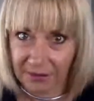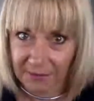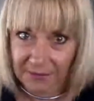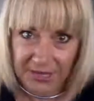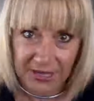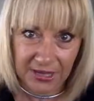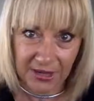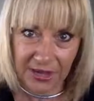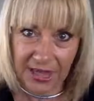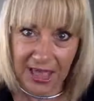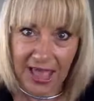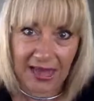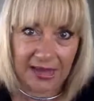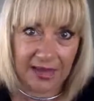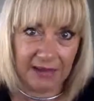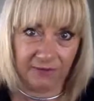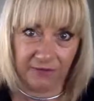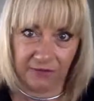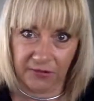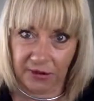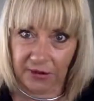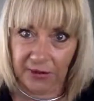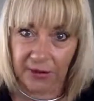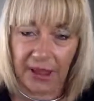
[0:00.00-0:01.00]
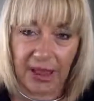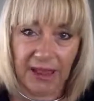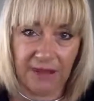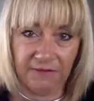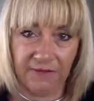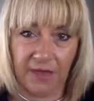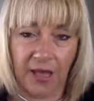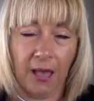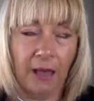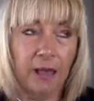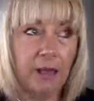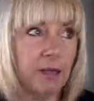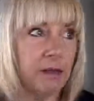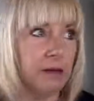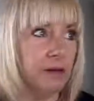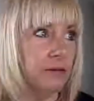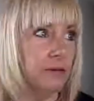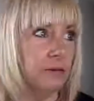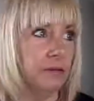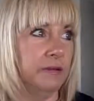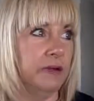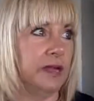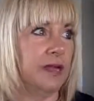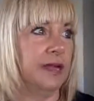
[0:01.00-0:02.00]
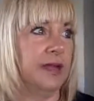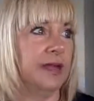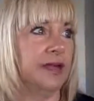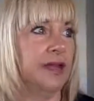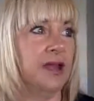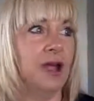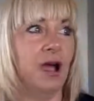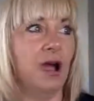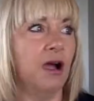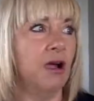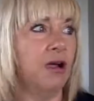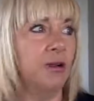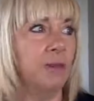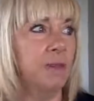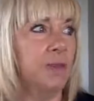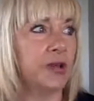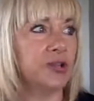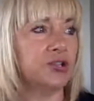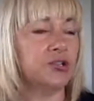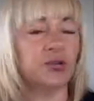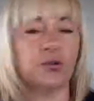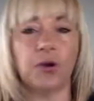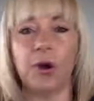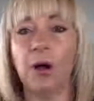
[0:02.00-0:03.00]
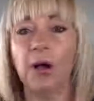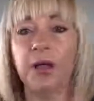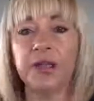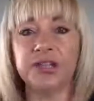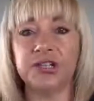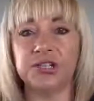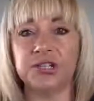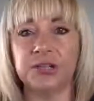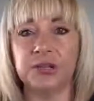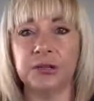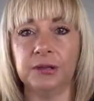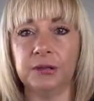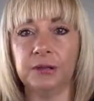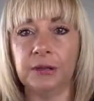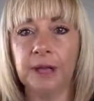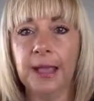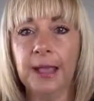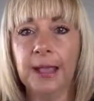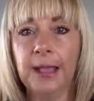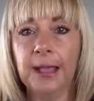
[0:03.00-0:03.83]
I mean, you can't ever really know, but trying to